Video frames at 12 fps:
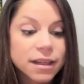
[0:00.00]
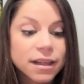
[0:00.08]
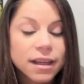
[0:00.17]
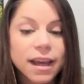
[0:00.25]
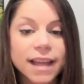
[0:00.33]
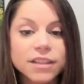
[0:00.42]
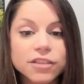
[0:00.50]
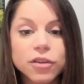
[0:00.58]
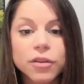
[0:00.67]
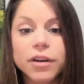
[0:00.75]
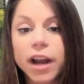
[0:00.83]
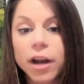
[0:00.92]
And so
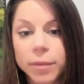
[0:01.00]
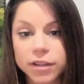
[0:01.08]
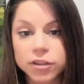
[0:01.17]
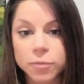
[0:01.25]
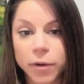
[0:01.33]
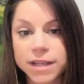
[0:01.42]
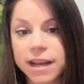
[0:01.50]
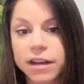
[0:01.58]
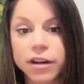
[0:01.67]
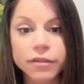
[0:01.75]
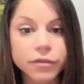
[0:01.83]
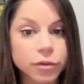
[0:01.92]
they're helping us break down
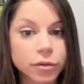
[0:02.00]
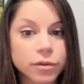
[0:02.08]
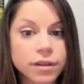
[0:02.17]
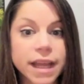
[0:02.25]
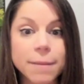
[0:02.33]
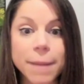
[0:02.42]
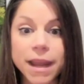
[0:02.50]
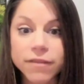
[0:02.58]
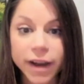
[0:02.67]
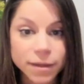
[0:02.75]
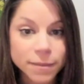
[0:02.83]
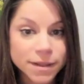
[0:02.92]
our food. They make
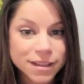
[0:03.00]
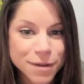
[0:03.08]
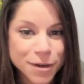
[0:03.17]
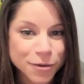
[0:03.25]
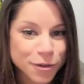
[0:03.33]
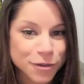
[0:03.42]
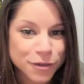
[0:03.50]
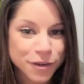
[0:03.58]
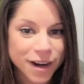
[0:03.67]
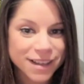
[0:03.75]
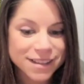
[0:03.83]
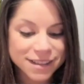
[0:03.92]
vitamins and minerals for
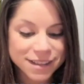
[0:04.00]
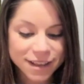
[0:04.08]
us.